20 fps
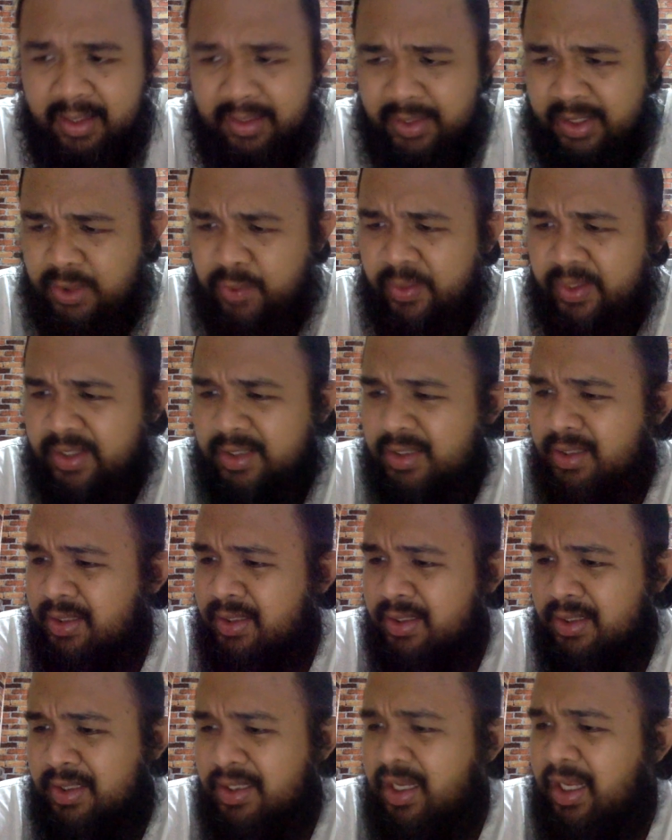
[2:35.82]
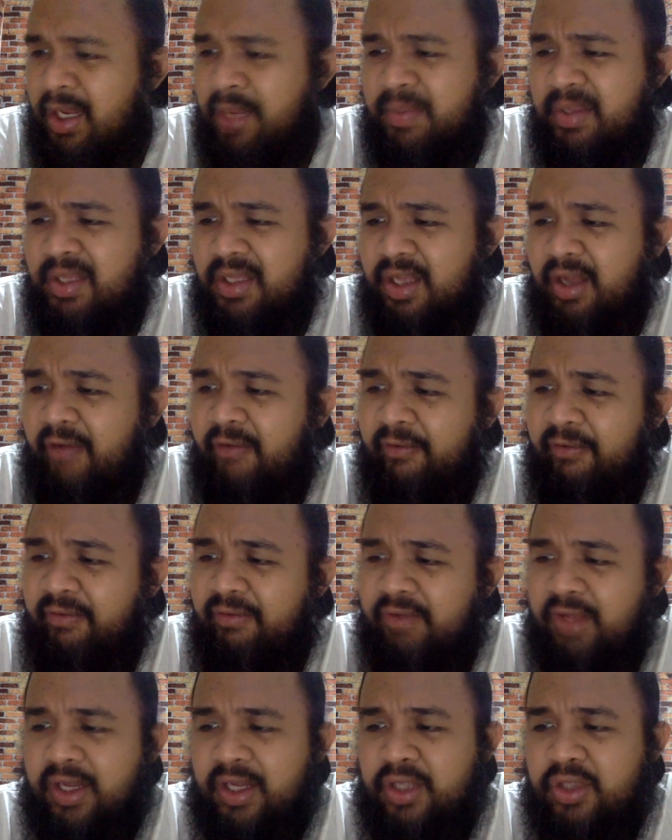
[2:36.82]
This one's gonna be
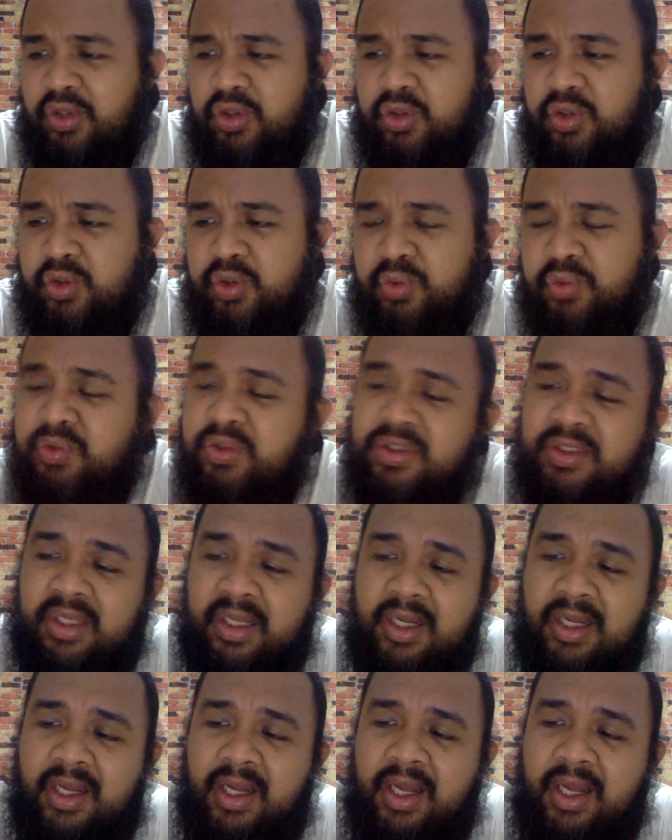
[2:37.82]
tough to choose